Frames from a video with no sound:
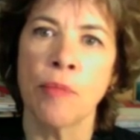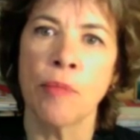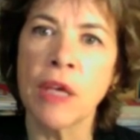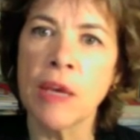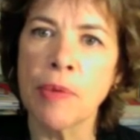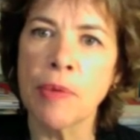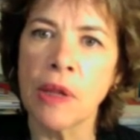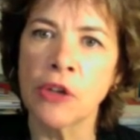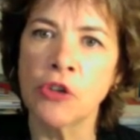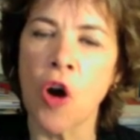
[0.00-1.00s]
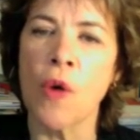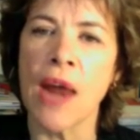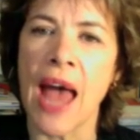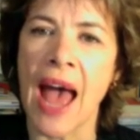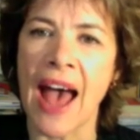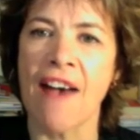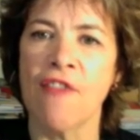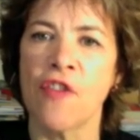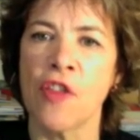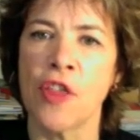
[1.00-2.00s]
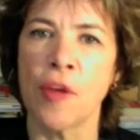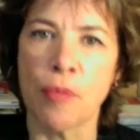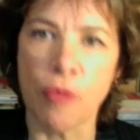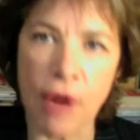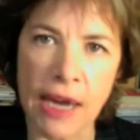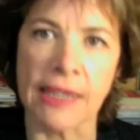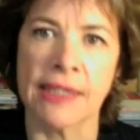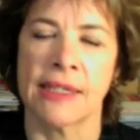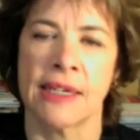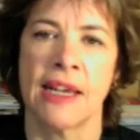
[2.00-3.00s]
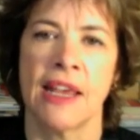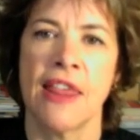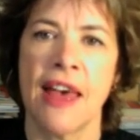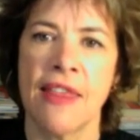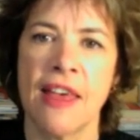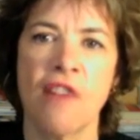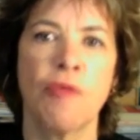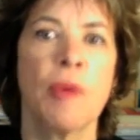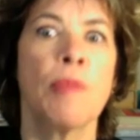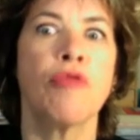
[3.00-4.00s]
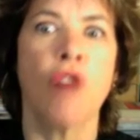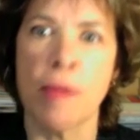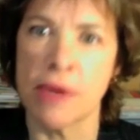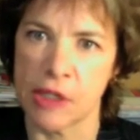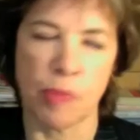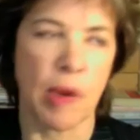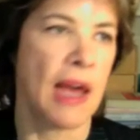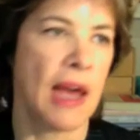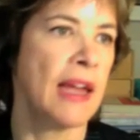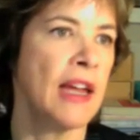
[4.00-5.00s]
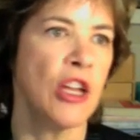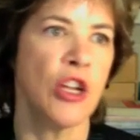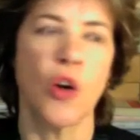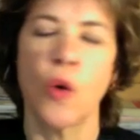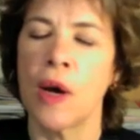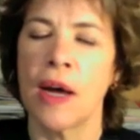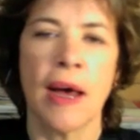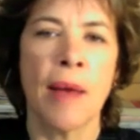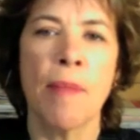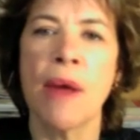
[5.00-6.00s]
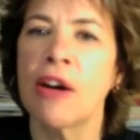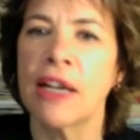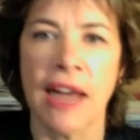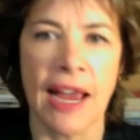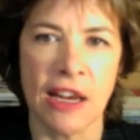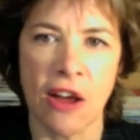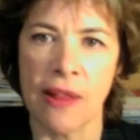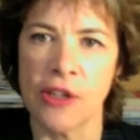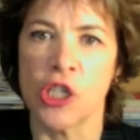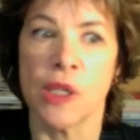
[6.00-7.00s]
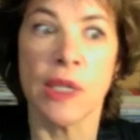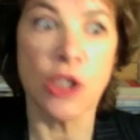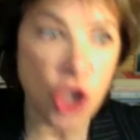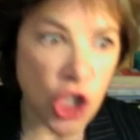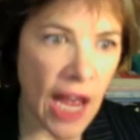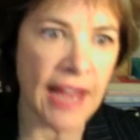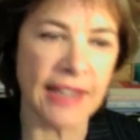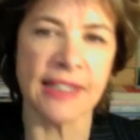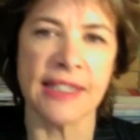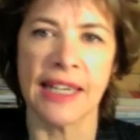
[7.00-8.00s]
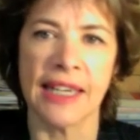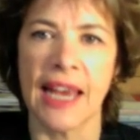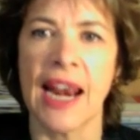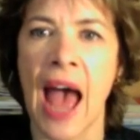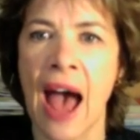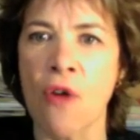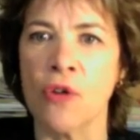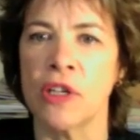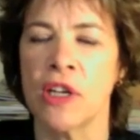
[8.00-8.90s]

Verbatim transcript: people don't have the breaks that they've been promised by you know American ideology, the chance to get out